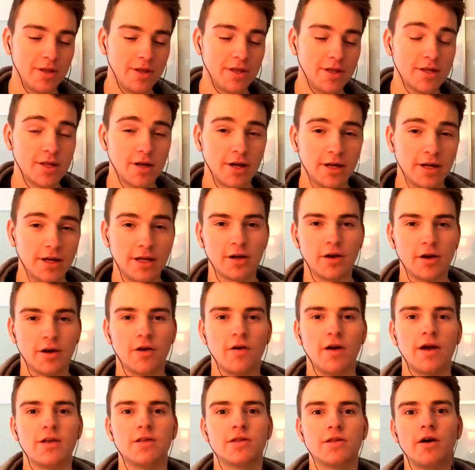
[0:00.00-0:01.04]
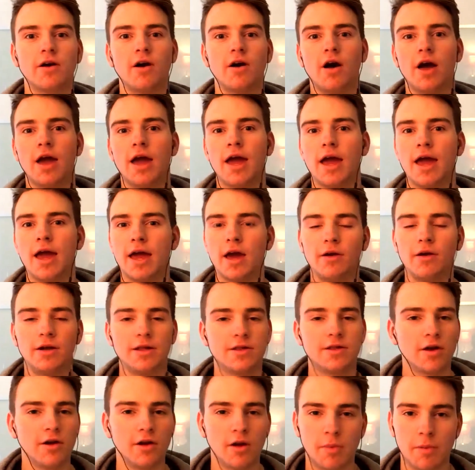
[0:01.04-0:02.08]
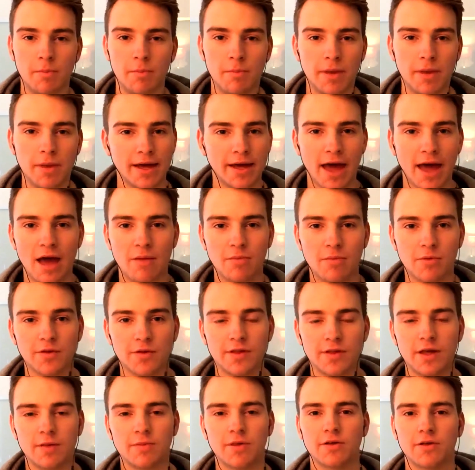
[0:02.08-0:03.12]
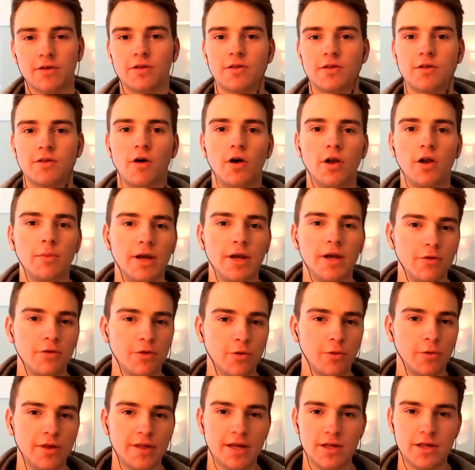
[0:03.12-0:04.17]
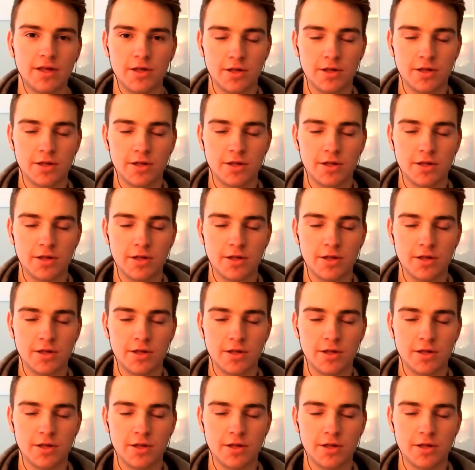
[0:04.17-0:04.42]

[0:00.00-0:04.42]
When you signed Nico Crancher, he only showed up in big games for teams such as Tottenham, and he was always injured. He